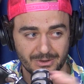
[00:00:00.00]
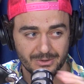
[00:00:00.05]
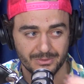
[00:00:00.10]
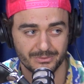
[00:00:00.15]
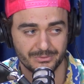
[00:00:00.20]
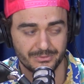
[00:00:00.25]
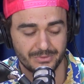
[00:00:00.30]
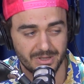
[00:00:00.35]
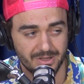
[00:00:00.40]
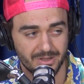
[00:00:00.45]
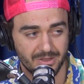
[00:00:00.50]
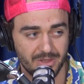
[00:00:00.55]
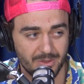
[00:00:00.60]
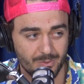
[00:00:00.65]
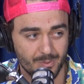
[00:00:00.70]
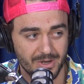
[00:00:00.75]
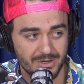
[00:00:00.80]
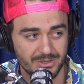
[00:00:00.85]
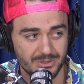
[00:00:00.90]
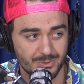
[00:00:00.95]
of the
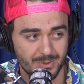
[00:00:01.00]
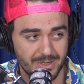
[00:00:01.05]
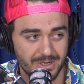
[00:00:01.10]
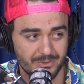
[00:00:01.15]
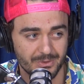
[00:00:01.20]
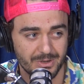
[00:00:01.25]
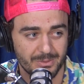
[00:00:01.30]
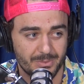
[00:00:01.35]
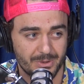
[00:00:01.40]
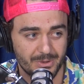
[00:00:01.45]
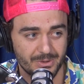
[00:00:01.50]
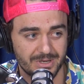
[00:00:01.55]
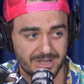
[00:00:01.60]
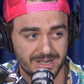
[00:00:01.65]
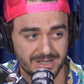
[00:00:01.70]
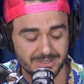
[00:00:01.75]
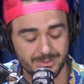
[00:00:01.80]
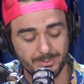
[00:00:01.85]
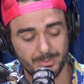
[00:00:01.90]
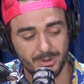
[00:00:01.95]
120 Grit
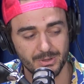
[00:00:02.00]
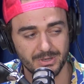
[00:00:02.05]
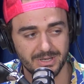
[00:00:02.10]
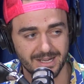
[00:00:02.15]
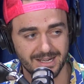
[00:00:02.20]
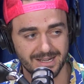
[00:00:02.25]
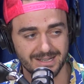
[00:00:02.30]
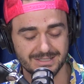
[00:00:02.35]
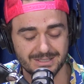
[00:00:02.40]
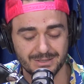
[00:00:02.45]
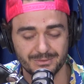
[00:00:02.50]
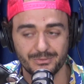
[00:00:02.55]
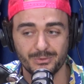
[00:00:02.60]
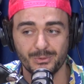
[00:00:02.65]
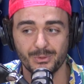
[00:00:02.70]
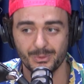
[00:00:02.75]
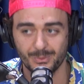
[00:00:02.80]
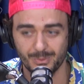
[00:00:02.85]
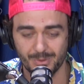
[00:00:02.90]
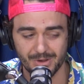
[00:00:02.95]
podcast, the podcast for
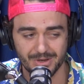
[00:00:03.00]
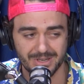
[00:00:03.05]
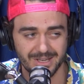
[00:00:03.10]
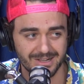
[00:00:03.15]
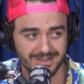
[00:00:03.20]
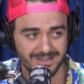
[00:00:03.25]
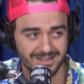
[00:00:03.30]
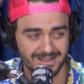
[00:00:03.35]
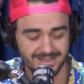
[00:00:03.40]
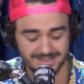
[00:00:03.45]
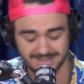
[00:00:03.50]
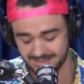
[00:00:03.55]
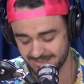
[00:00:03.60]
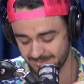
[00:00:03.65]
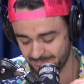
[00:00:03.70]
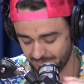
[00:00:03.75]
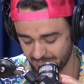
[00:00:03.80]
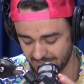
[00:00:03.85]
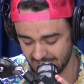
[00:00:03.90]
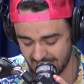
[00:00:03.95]
the working class.
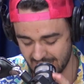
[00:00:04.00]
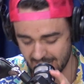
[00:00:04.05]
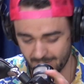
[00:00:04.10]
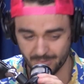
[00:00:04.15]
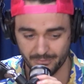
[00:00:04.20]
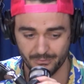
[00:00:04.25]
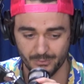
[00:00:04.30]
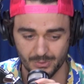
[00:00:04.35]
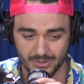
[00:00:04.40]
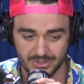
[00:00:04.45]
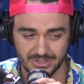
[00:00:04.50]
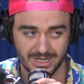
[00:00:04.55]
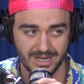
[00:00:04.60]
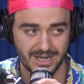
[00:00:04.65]
We're fortunate